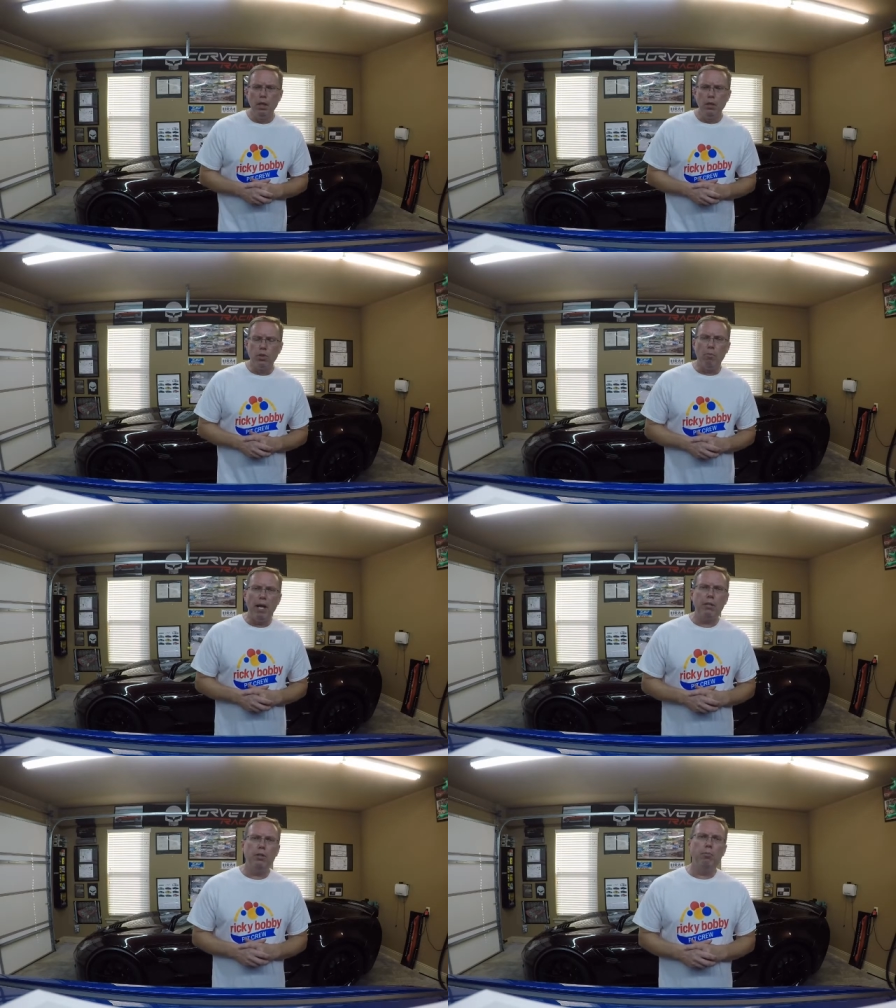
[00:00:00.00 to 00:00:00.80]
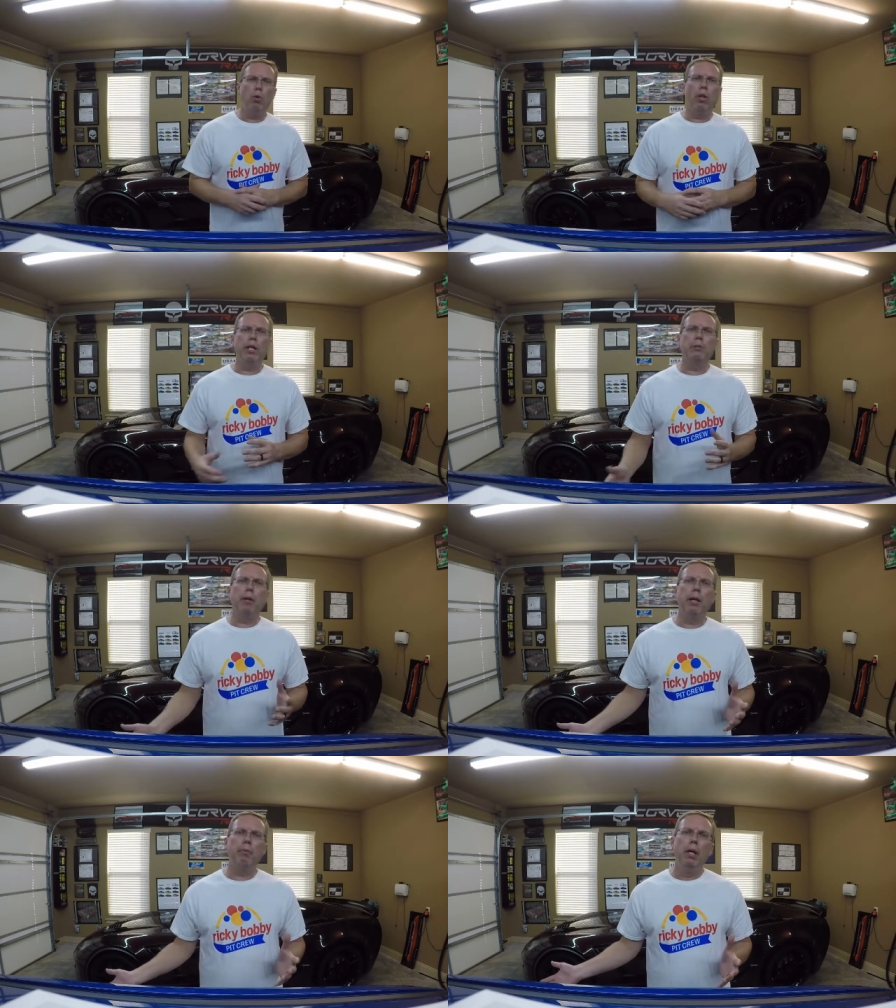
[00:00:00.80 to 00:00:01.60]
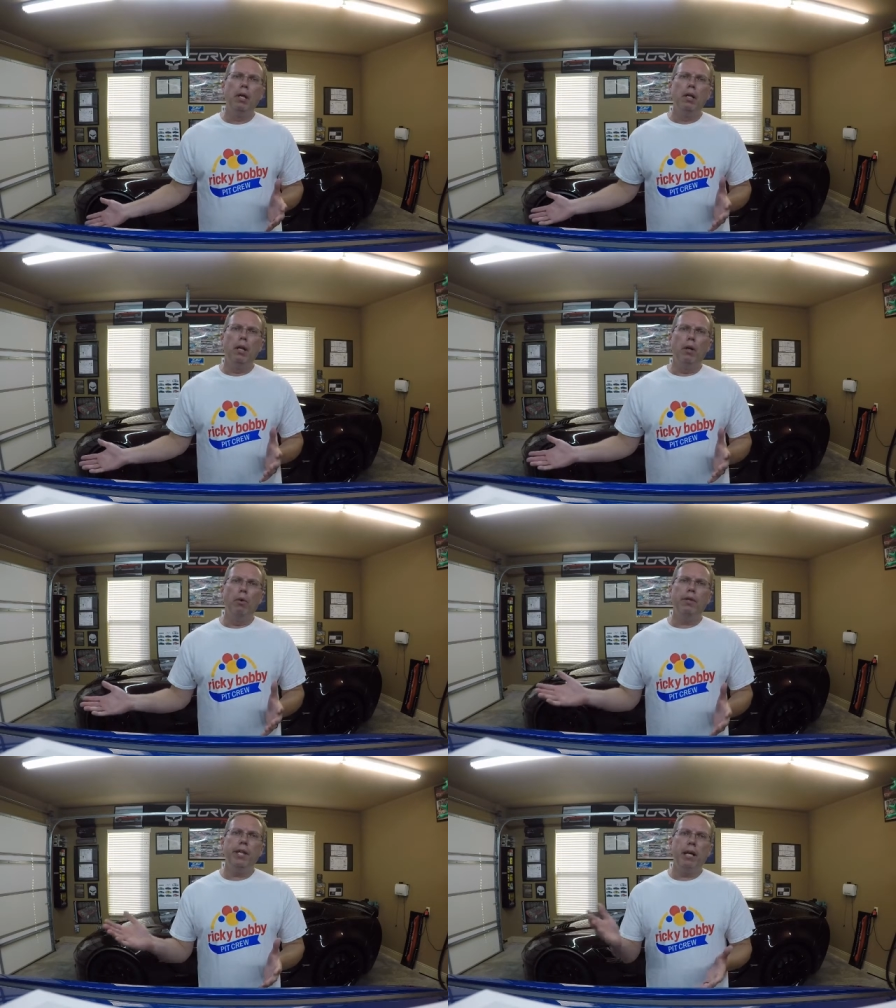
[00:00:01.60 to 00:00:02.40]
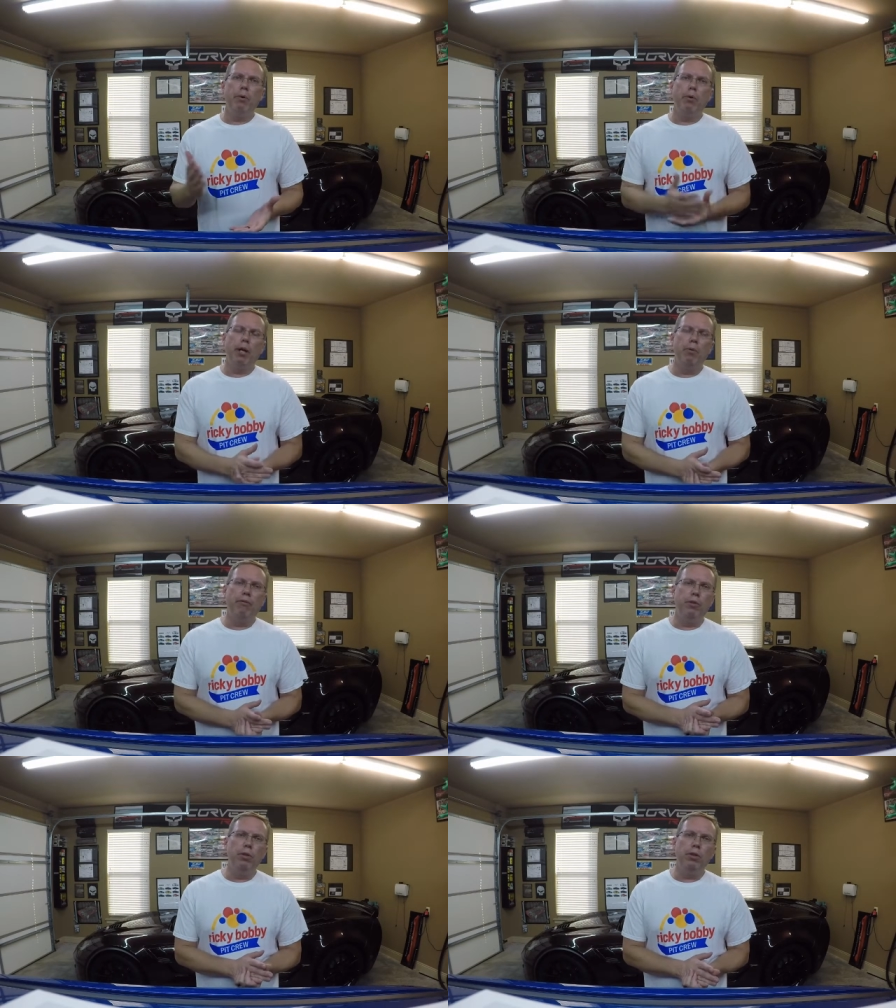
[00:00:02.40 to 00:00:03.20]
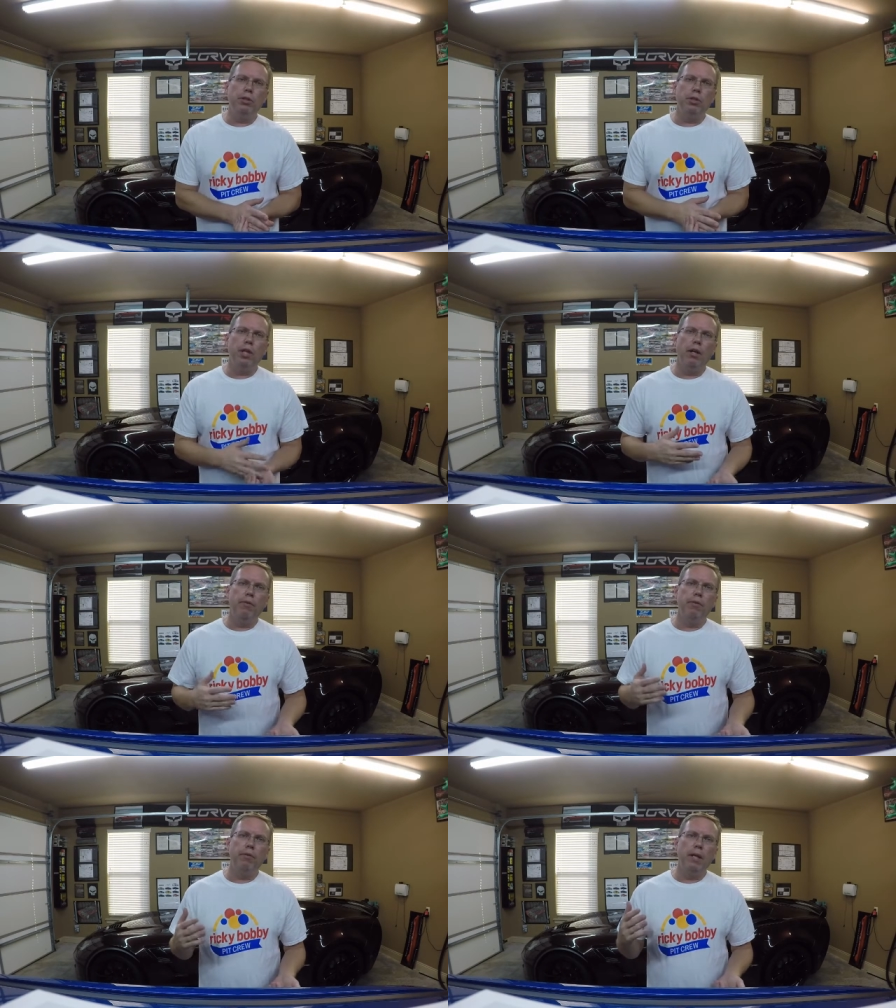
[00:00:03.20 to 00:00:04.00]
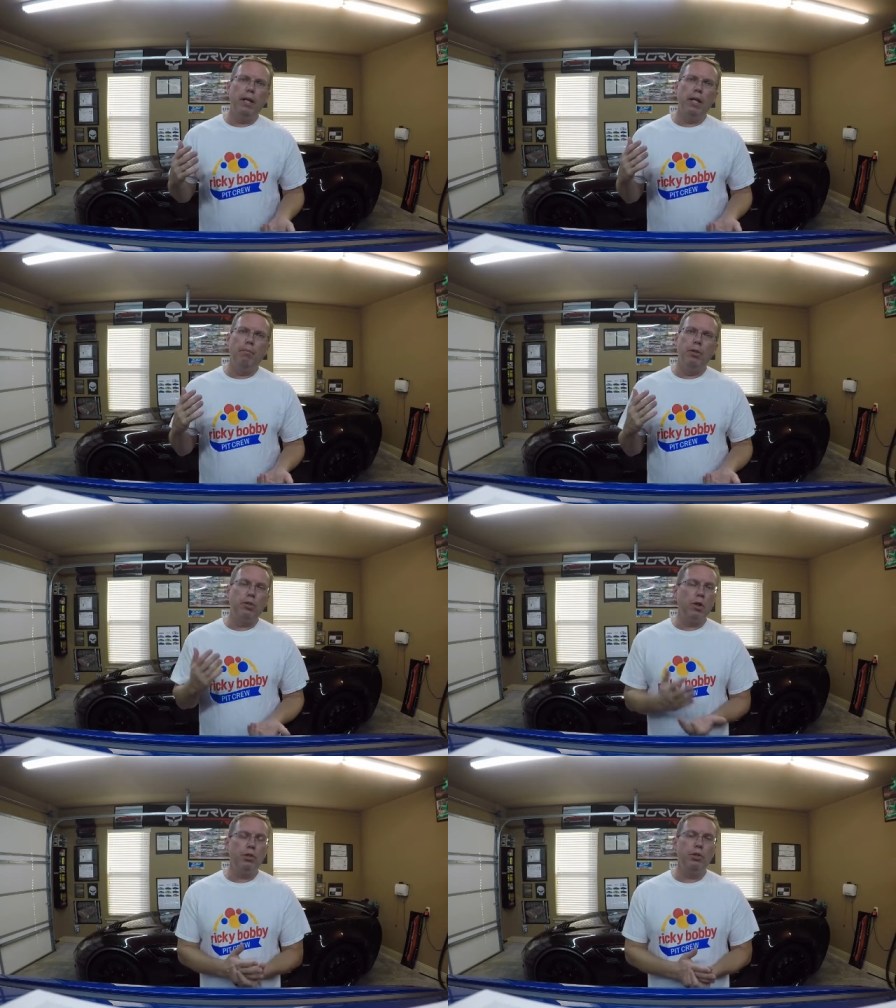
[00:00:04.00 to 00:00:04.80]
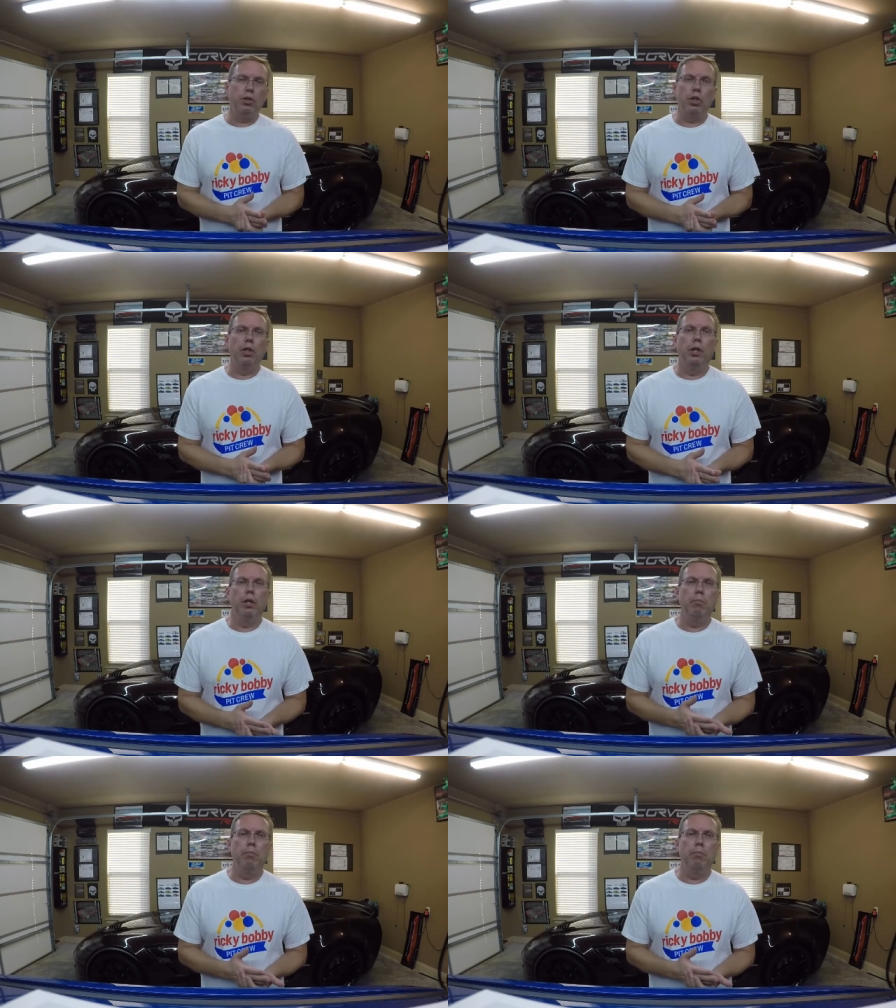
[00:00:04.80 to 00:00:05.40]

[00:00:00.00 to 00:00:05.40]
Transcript: So back to the Borla X-pipe. One thing I would recommend if you're doing this yourself, the instructions are good.